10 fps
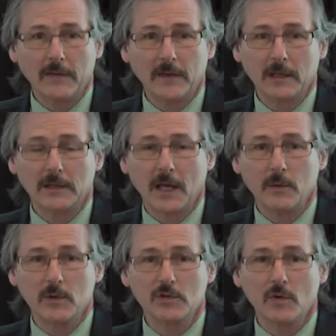At that
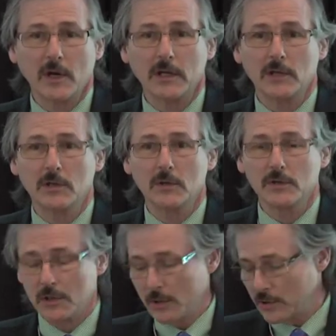time, I was training two
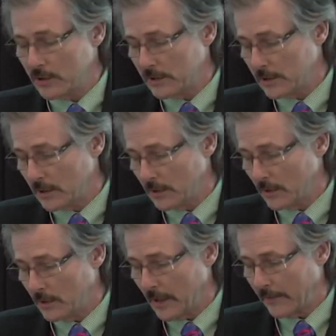surgeons to
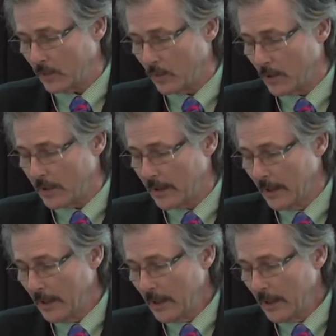do cleft work.